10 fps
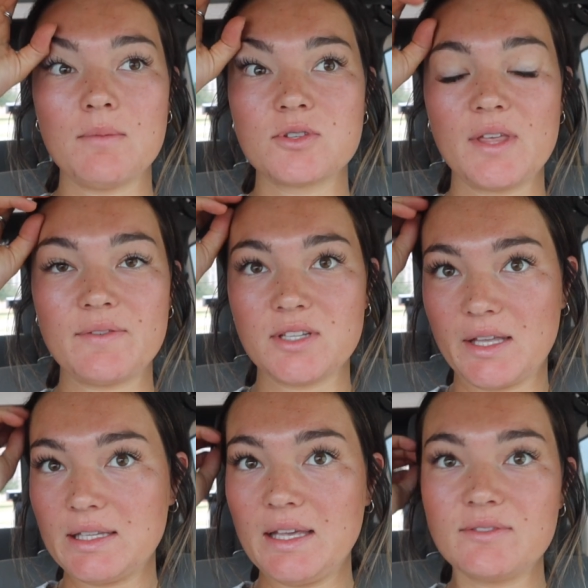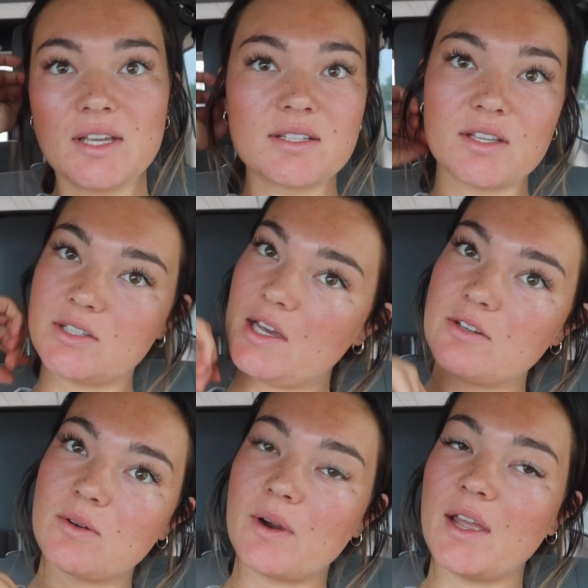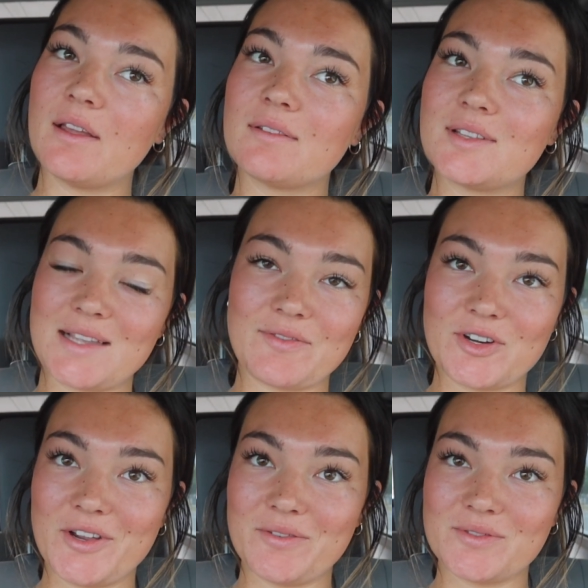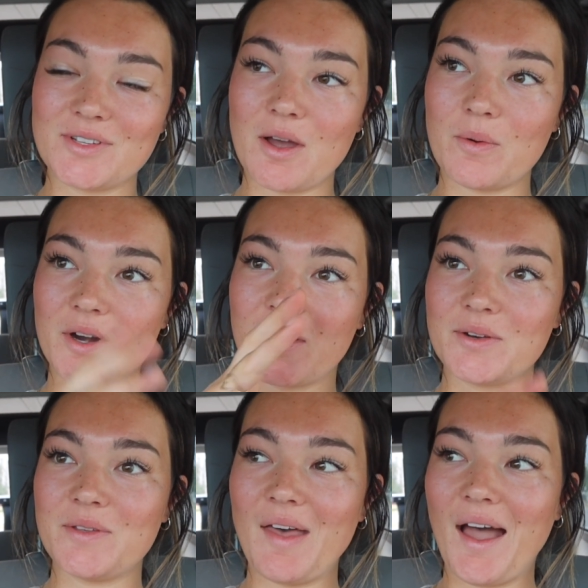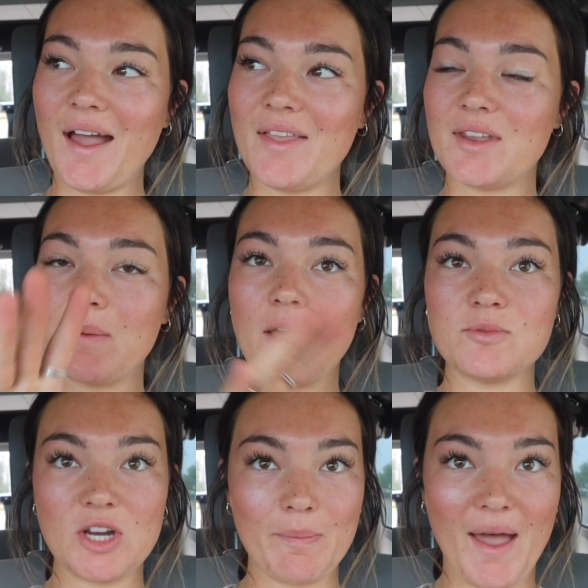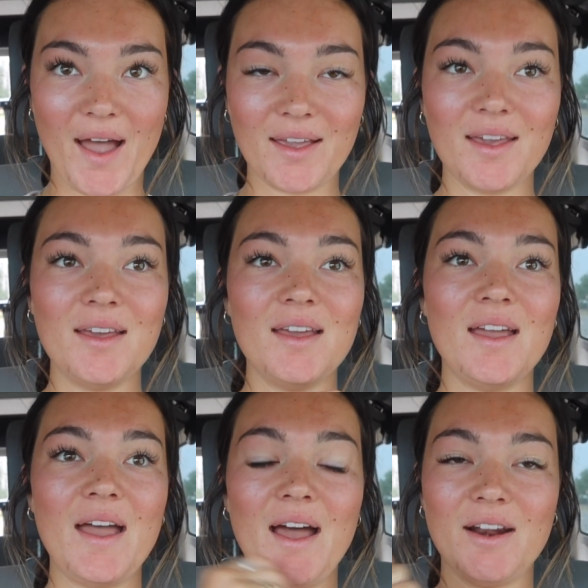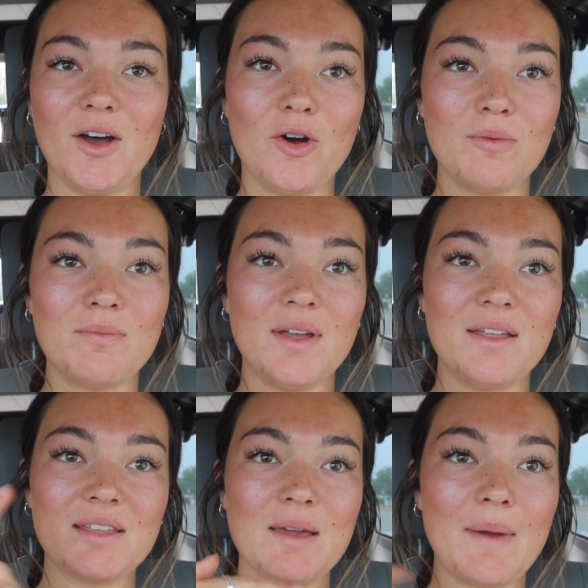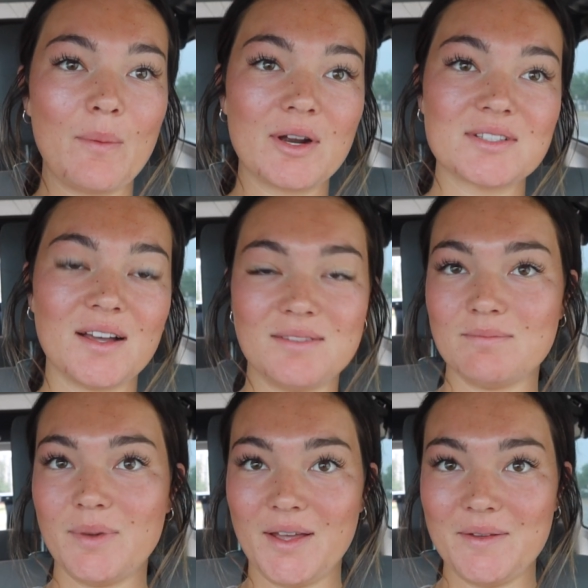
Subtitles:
So they have to like leave to get to their territory this afternoon. So we're gonna go do that. And then I'm gonna help Jake pack, head home, and then get my work done. But